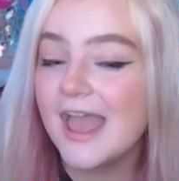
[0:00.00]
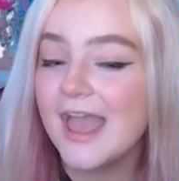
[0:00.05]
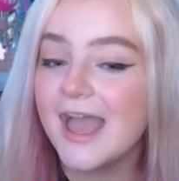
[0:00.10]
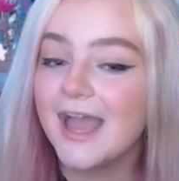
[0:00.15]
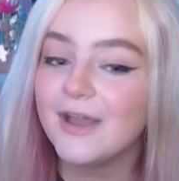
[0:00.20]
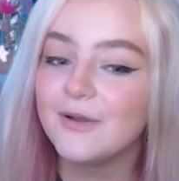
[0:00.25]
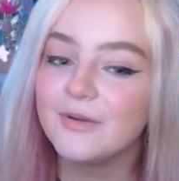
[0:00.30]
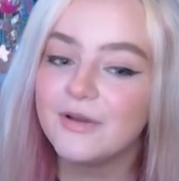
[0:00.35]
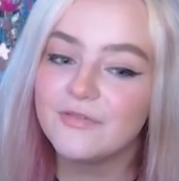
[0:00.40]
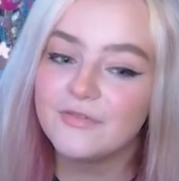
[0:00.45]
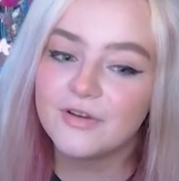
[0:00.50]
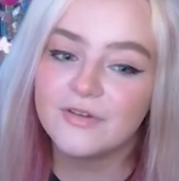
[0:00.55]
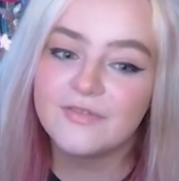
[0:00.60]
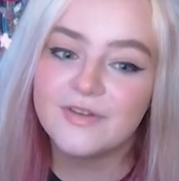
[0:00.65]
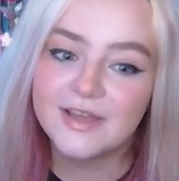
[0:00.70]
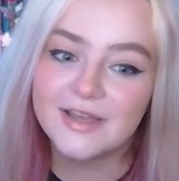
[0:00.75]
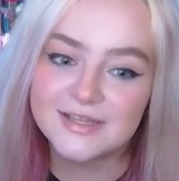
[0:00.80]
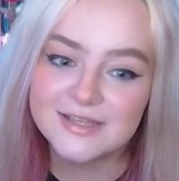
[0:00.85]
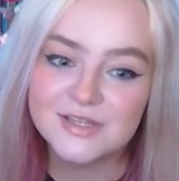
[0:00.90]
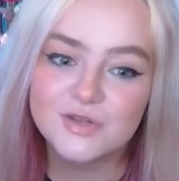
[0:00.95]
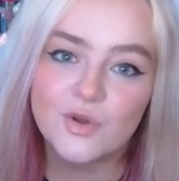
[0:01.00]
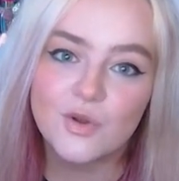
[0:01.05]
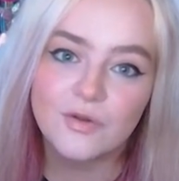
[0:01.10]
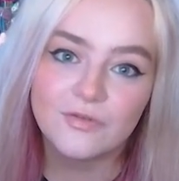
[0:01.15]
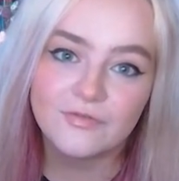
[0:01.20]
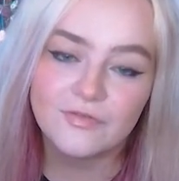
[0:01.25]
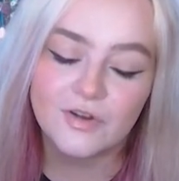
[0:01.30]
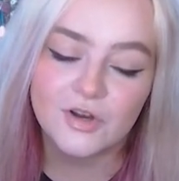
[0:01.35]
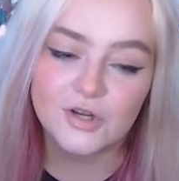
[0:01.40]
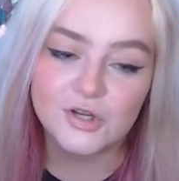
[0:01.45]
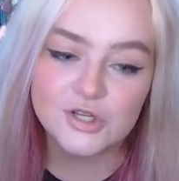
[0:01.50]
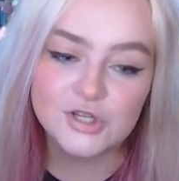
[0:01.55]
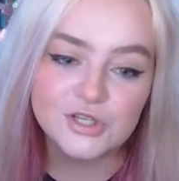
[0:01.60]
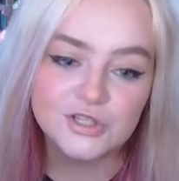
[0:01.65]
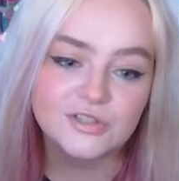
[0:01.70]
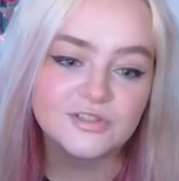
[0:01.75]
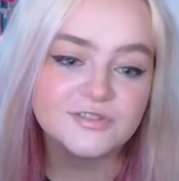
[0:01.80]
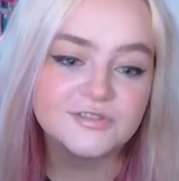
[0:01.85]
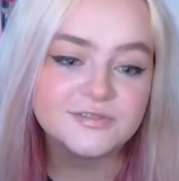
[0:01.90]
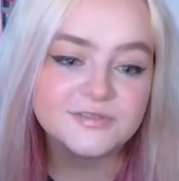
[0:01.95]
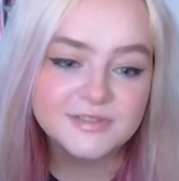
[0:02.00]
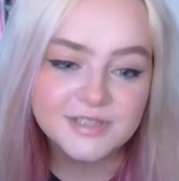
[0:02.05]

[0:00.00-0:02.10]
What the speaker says: However, if it is non-functional,